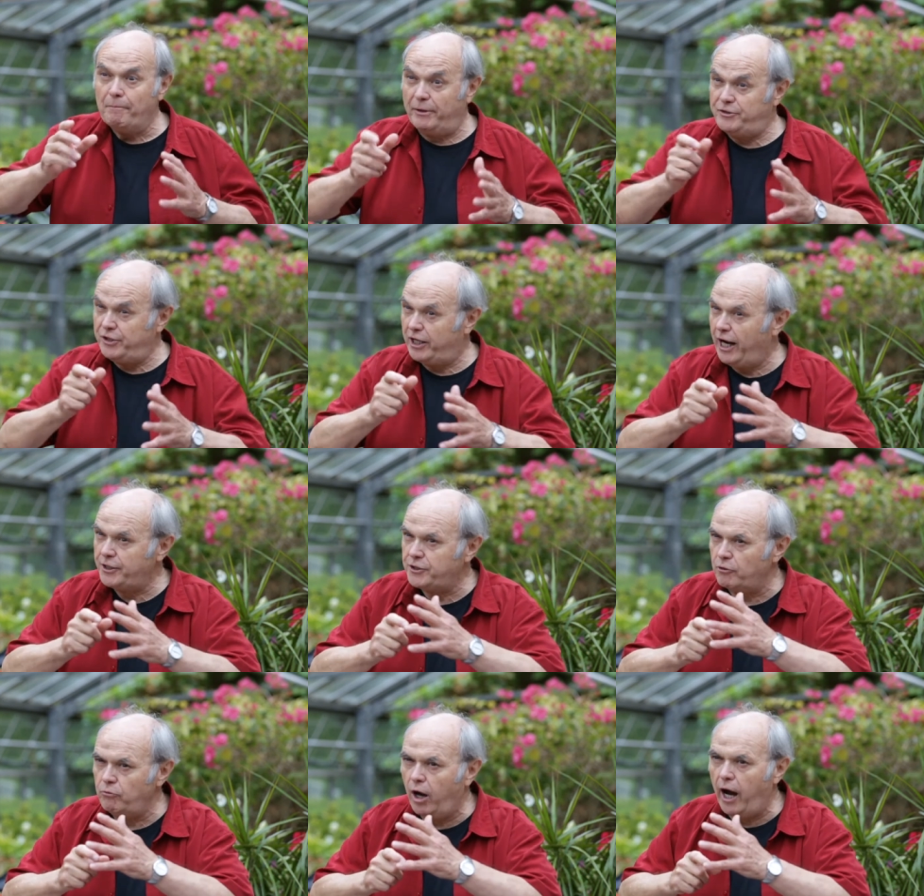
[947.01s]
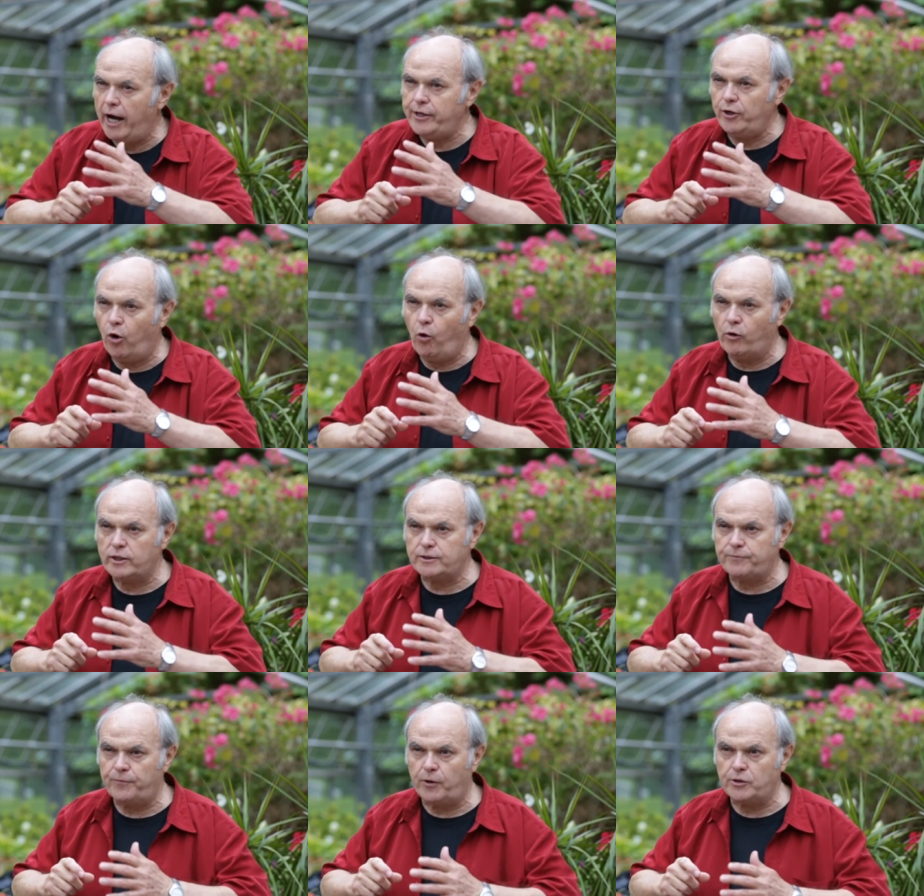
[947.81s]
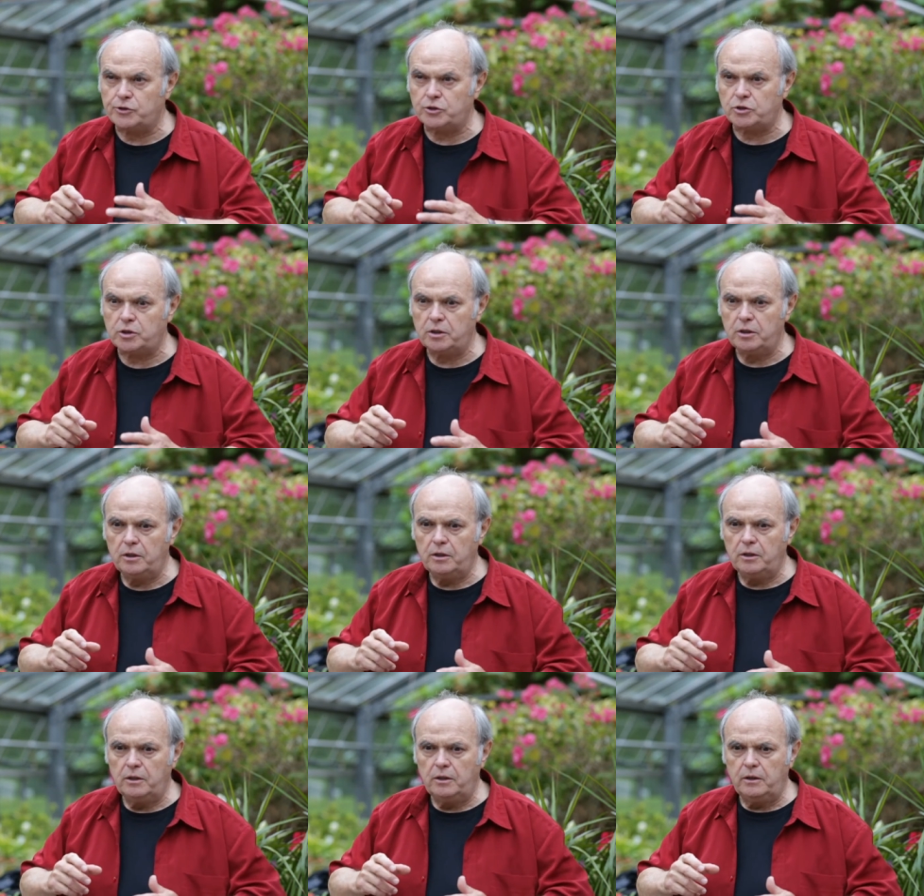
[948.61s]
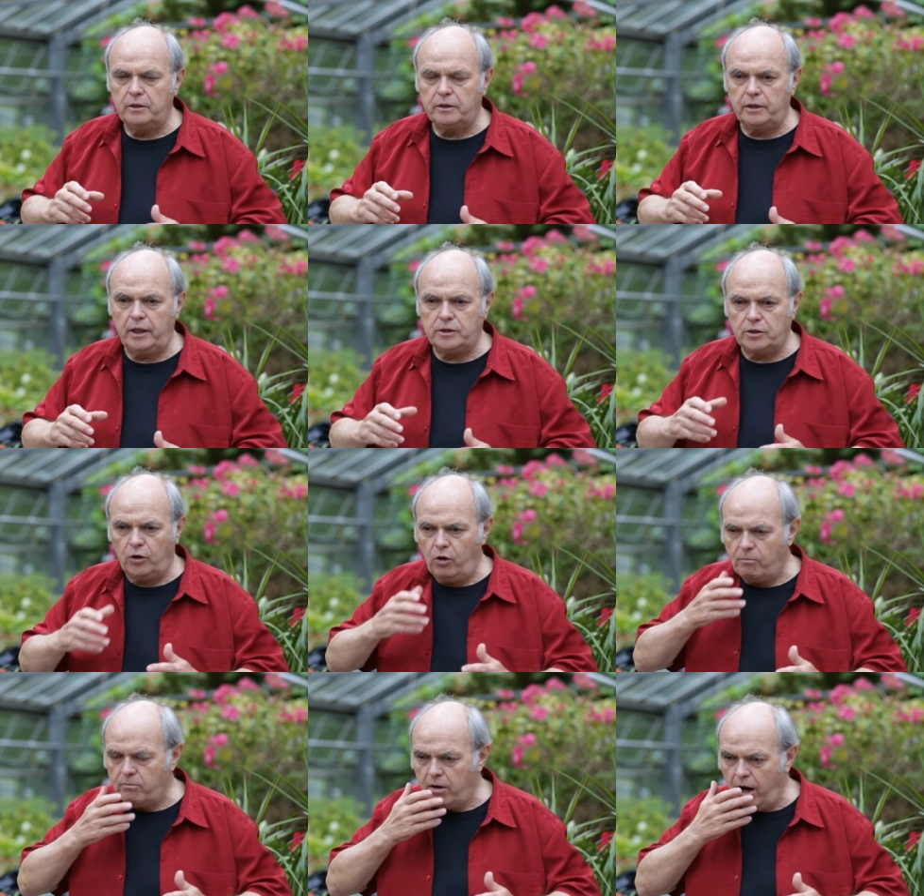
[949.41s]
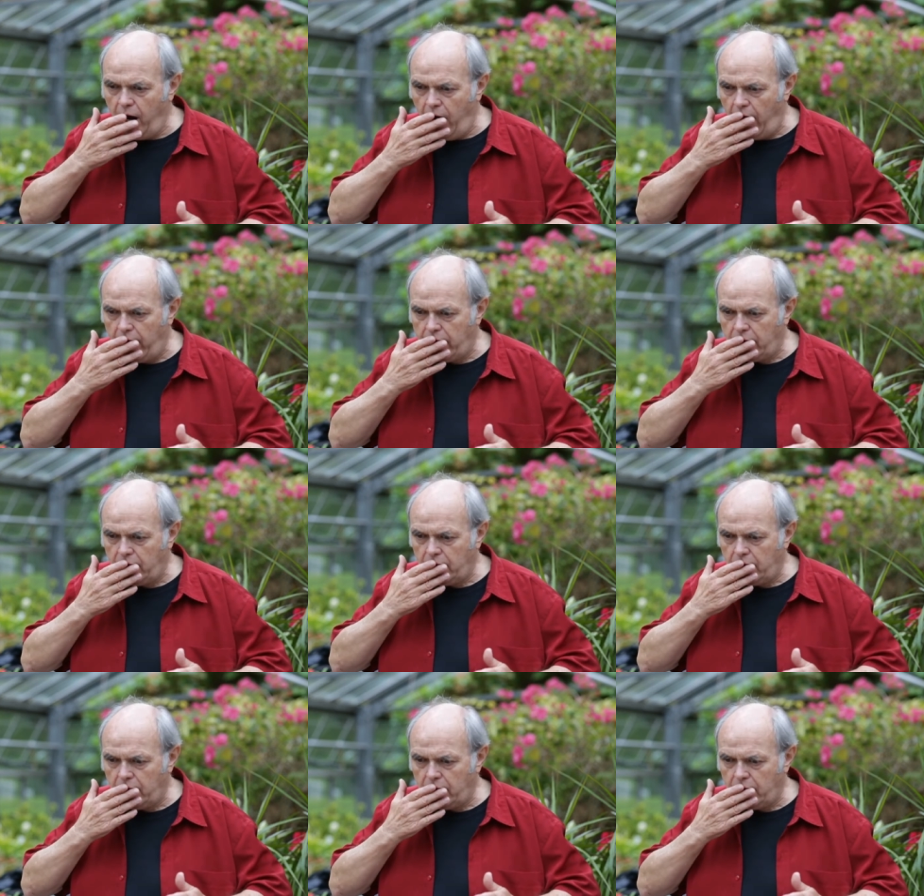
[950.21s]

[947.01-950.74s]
but you got to ride the horse first. He said, Oh my. I